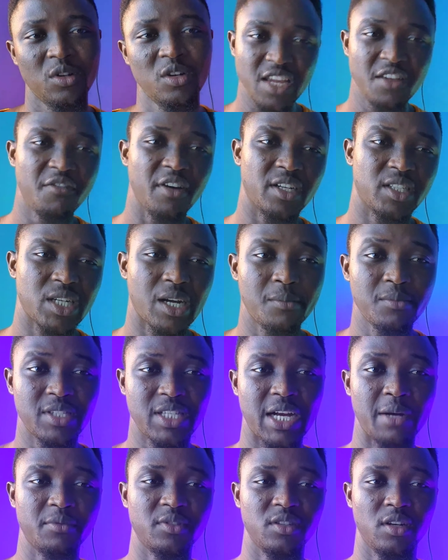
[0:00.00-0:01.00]
give a thumbs
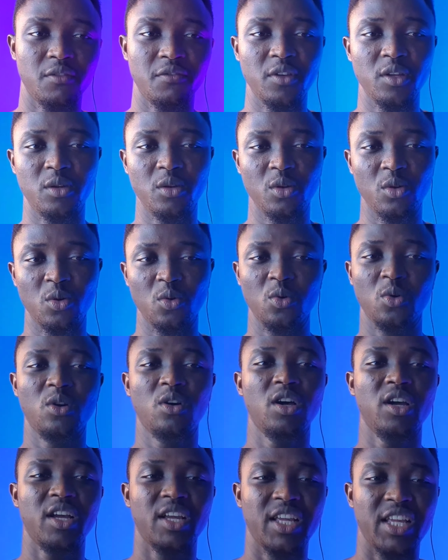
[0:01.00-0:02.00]
up to the video,
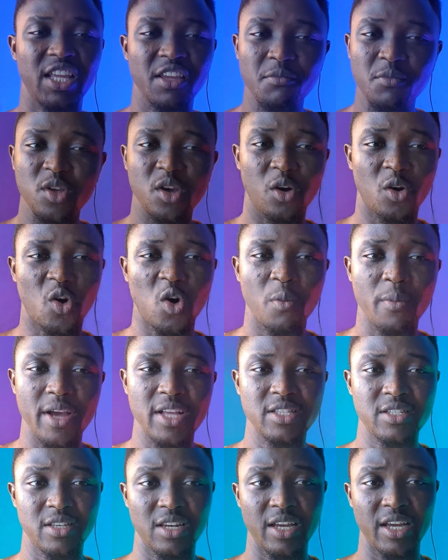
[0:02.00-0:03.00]
give me your
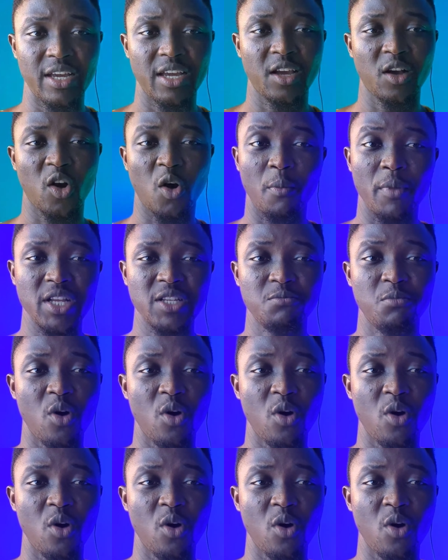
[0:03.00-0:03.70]
comments in the comment